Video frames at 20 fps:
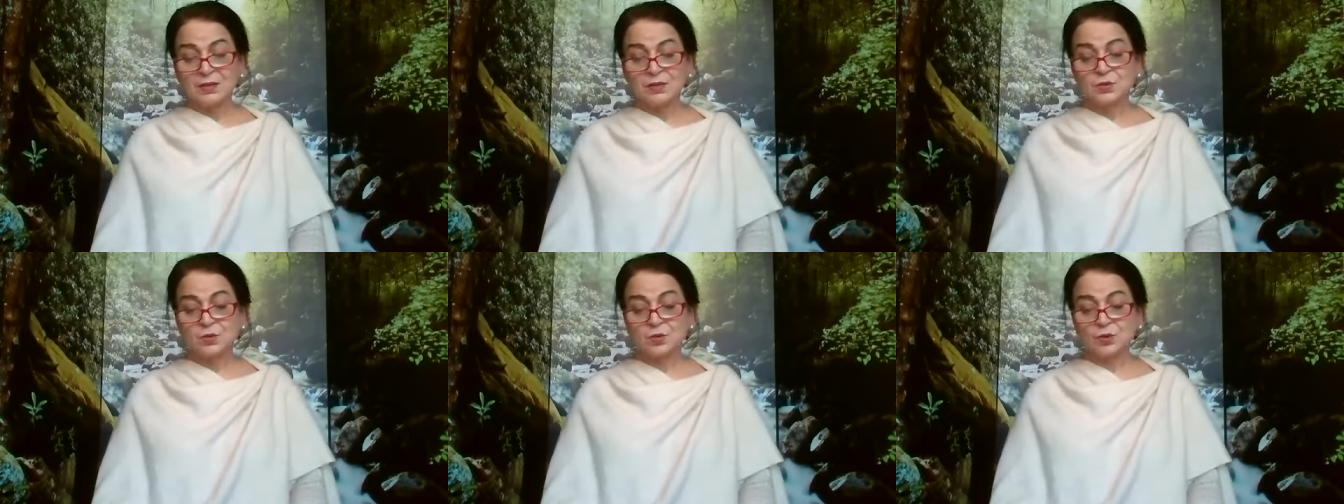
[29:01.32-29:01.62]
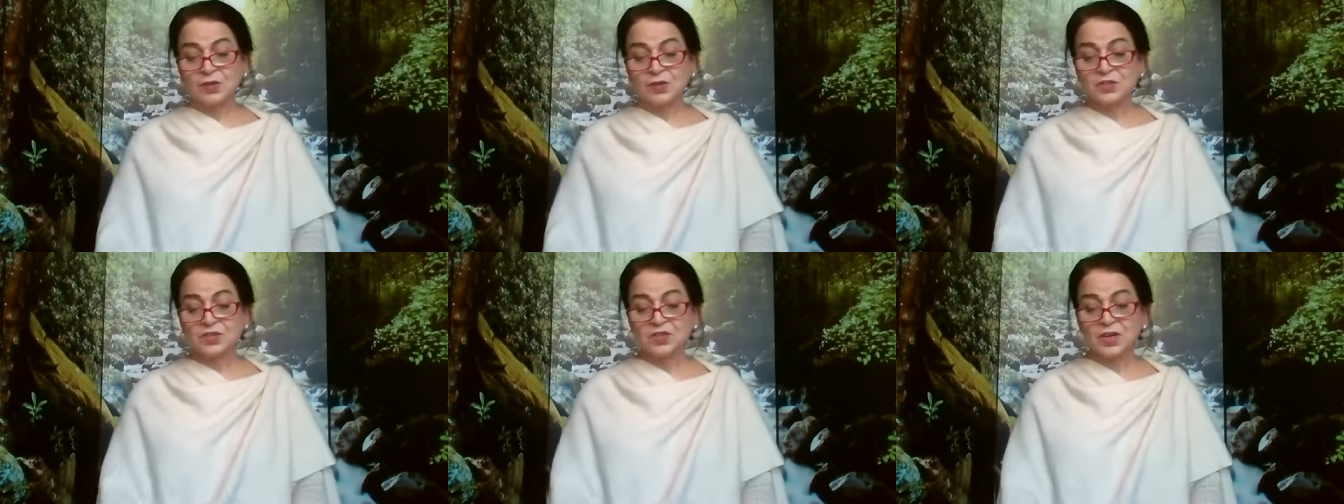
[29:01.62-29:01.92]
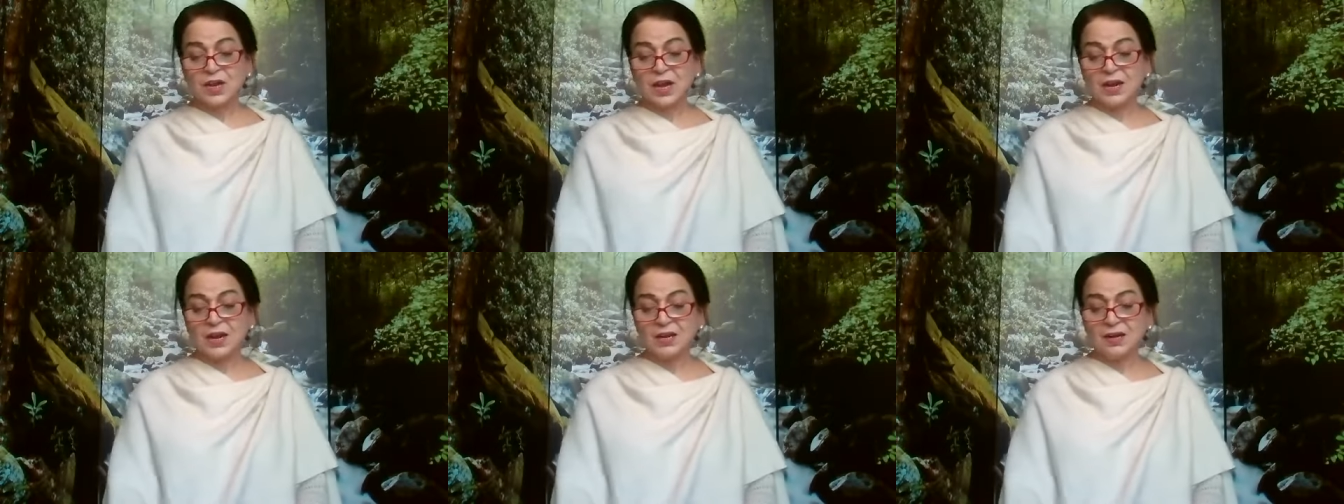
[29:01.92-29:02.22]
So the
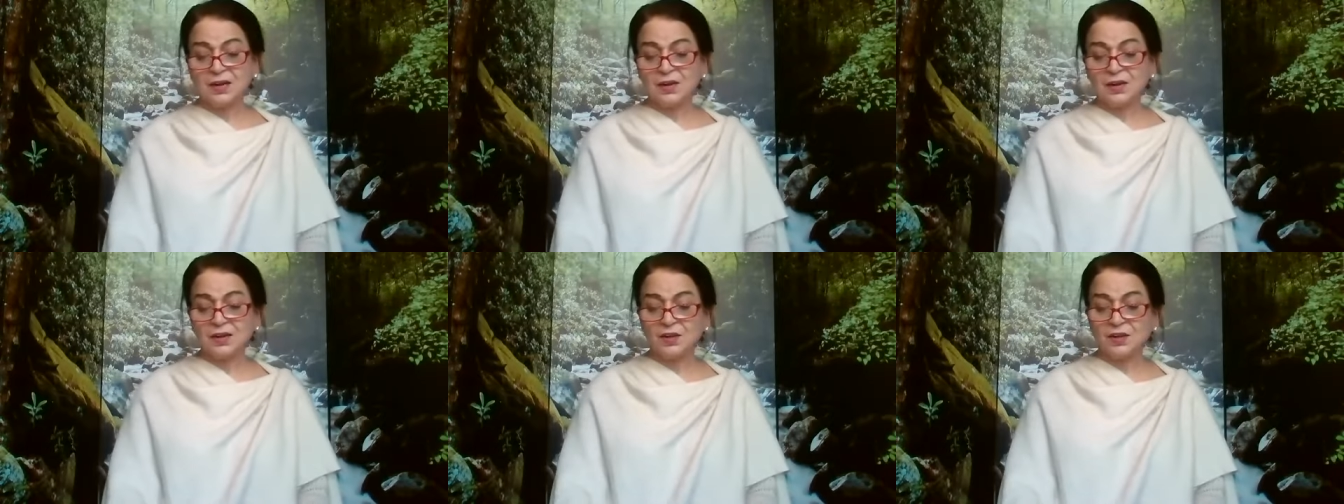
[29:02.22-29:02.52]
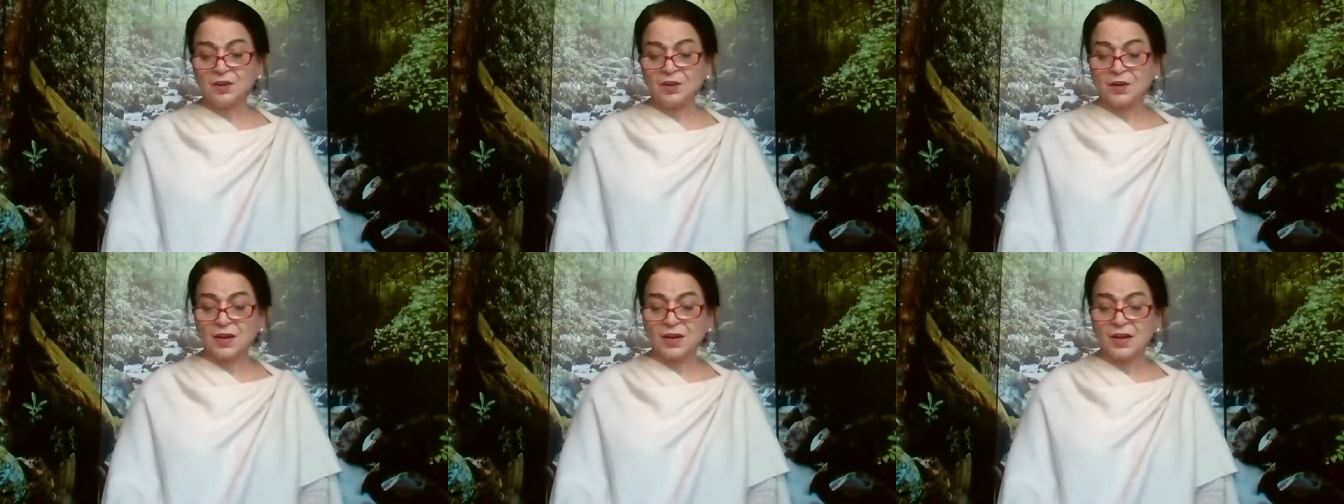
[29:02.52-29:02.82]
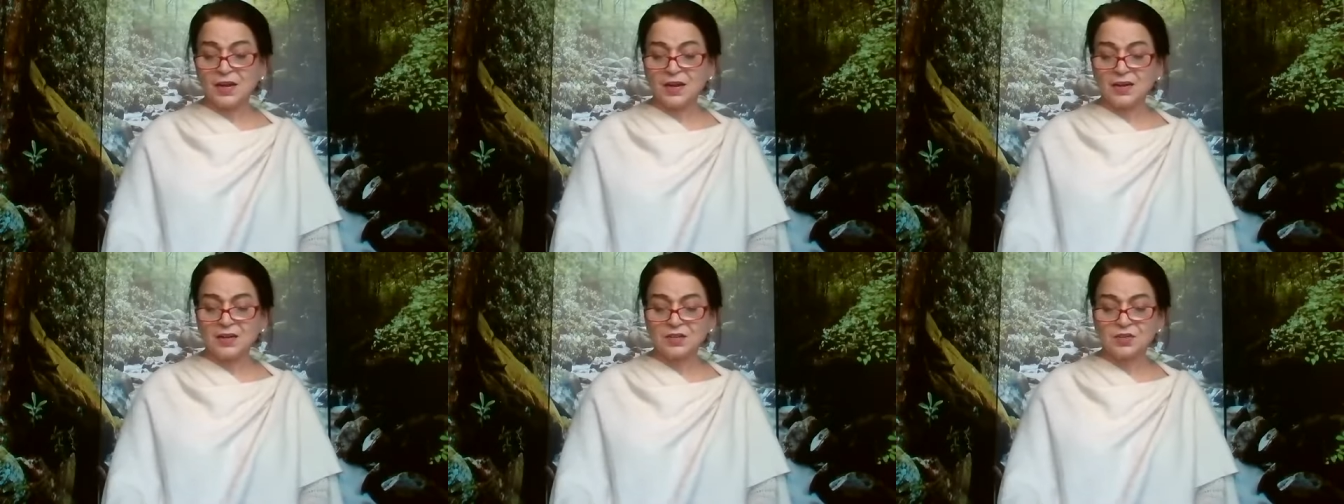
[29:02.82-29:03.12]
sun
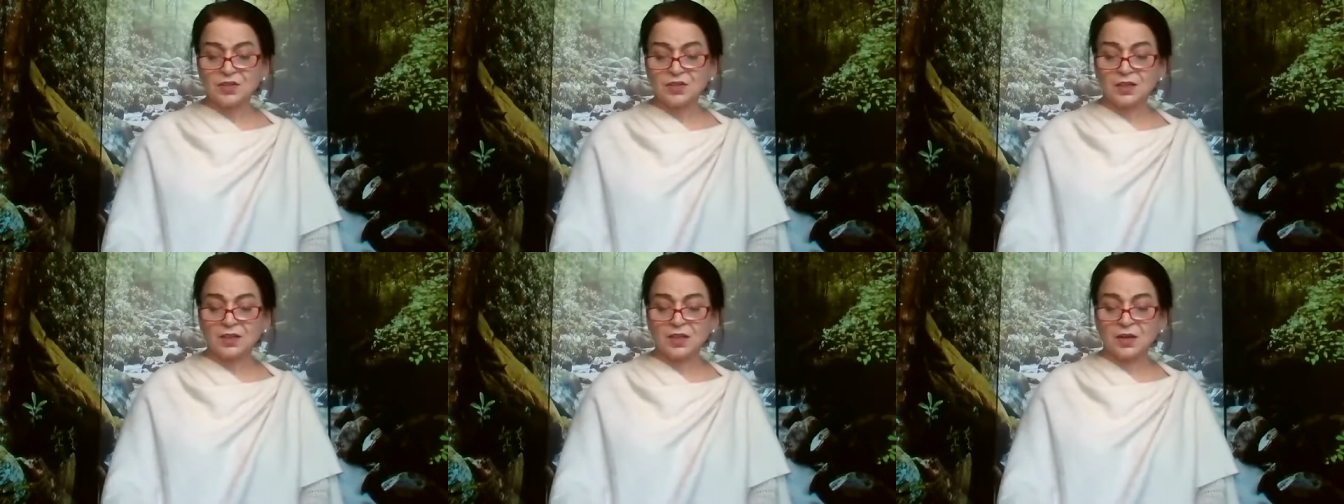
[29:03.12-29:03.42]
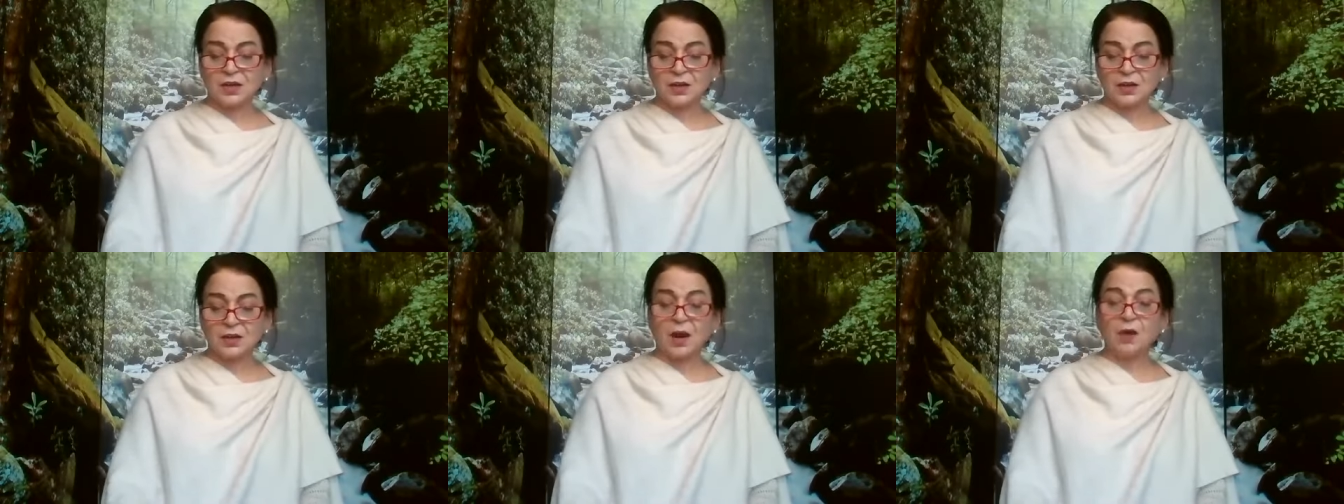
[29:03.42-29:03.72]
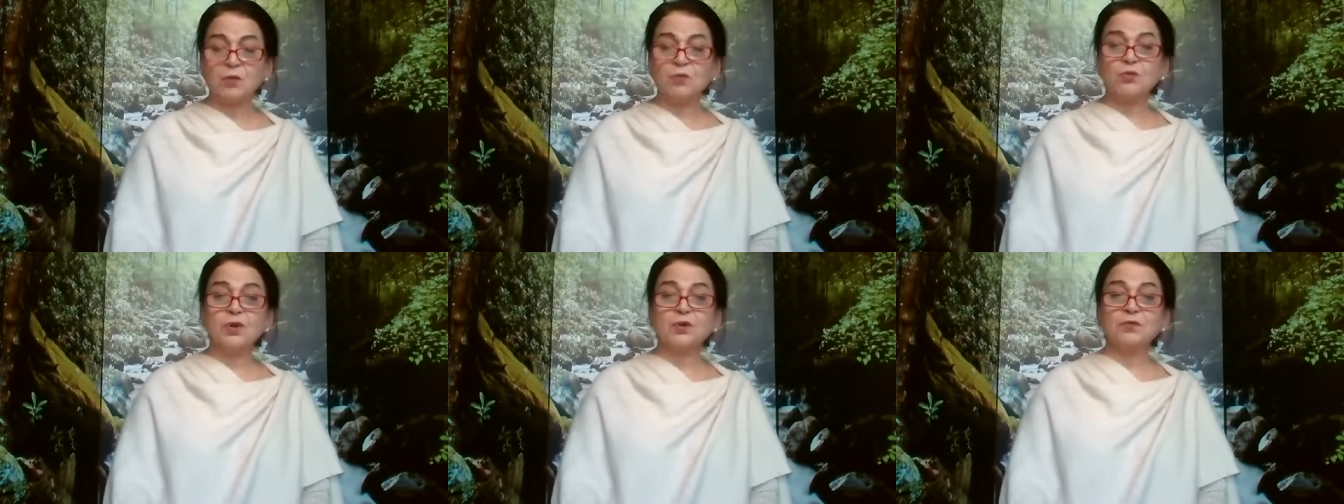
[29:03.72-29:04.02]
reigns in the
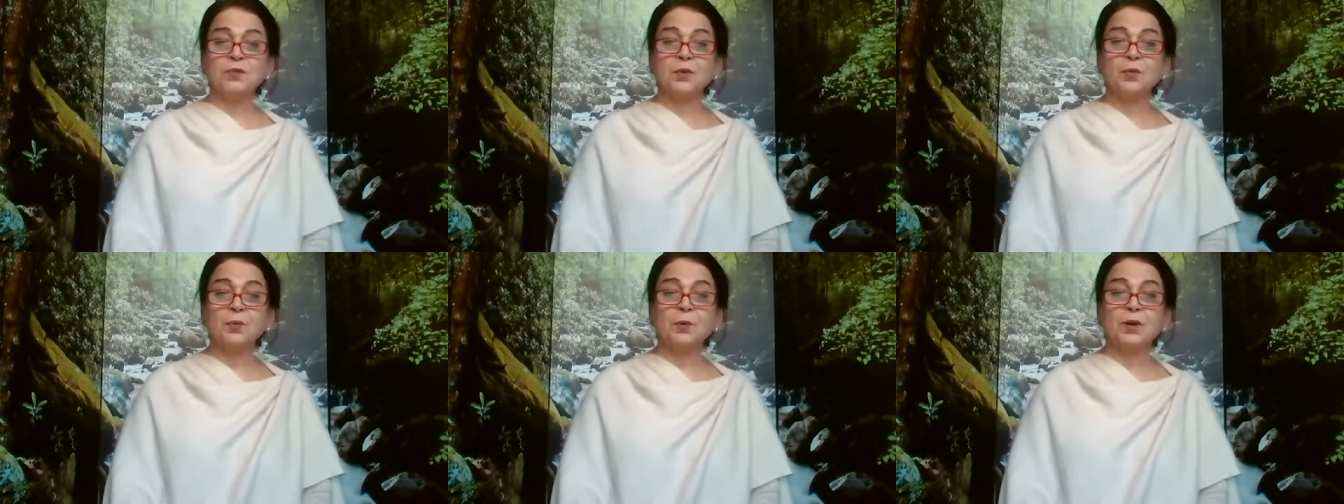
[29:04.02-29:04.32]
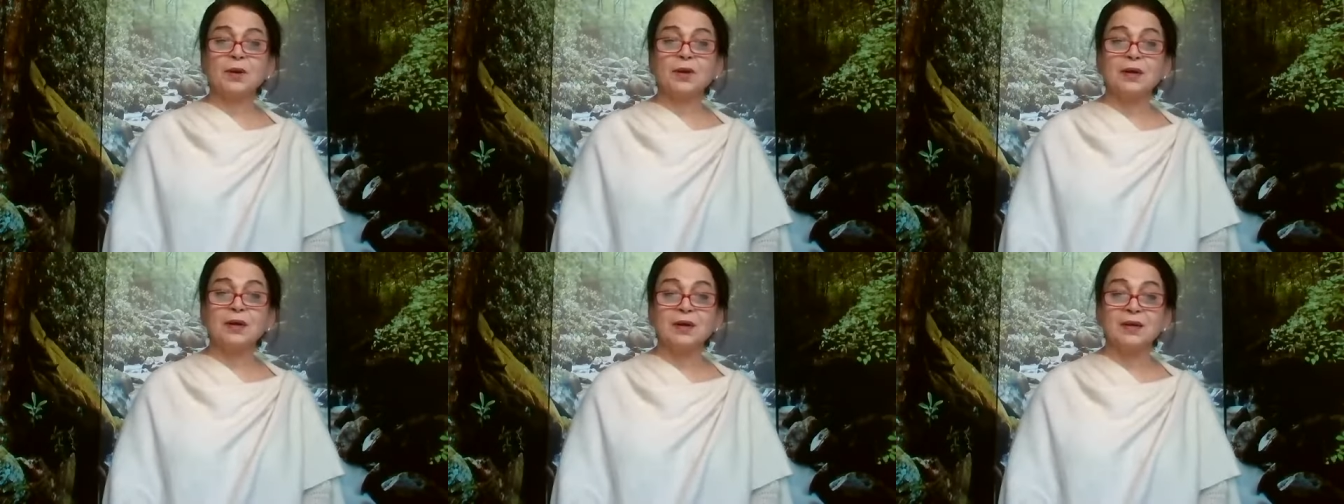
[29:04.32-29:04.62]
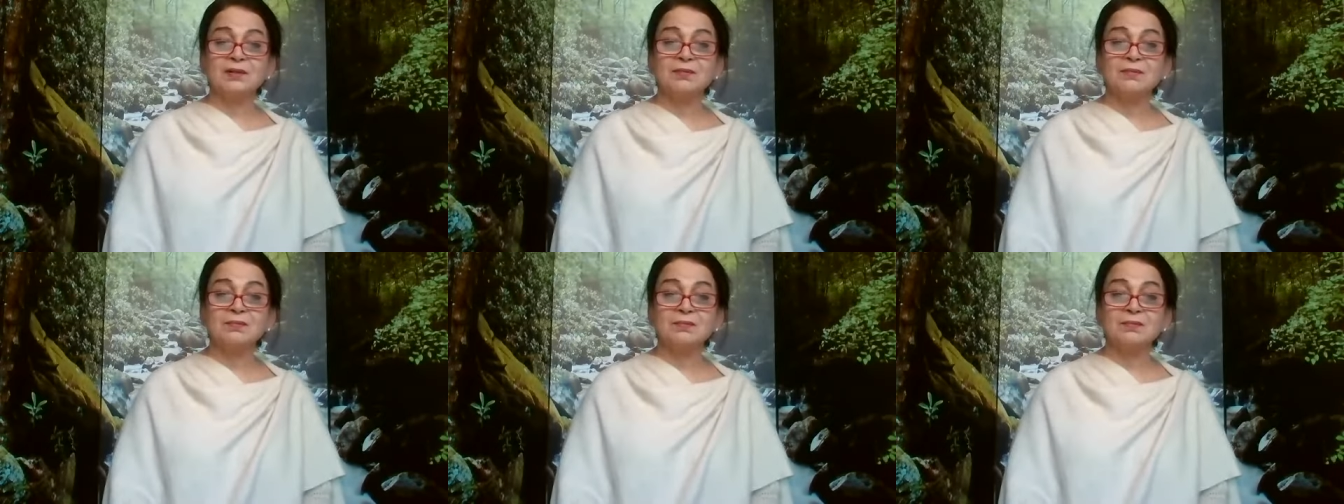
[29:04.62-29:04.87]
crown of the world.